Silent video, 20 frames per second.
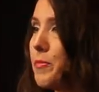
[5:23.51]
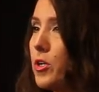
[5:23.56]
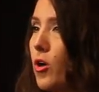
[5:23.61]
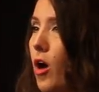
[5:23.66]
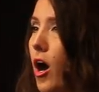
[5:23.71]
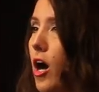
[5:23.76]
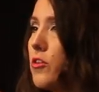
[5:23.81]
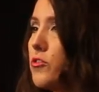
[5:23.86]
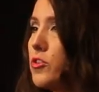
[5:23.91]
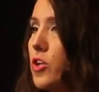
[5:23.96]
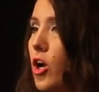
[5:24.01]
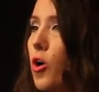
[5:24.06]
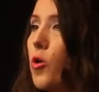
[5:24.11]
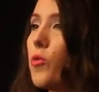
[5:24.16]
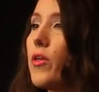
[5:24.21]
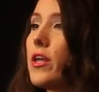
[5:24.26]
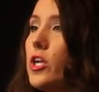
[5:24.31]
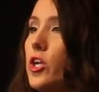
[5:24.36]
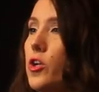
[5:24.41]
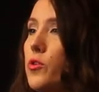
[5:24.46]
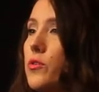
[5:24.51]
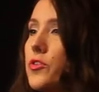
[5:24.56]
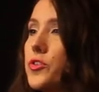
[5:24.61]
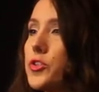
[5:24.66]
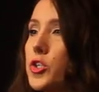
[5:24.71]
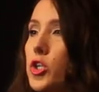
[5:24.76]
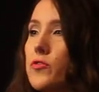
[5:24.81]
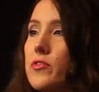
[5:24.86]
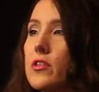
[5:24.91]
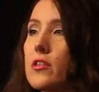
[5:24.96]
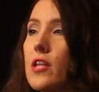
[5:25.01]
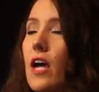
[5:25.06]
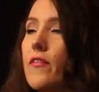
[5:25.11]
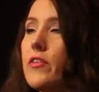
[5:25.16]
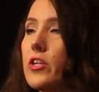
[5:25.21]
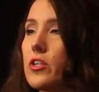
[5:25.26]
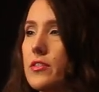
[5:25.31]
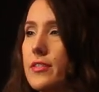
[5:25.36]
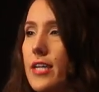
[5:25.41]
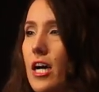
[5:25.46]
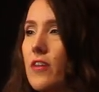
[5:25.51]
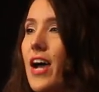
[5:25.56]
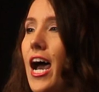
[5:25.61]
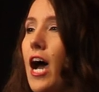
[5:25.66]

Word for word: you all know that you deserve to love yourself.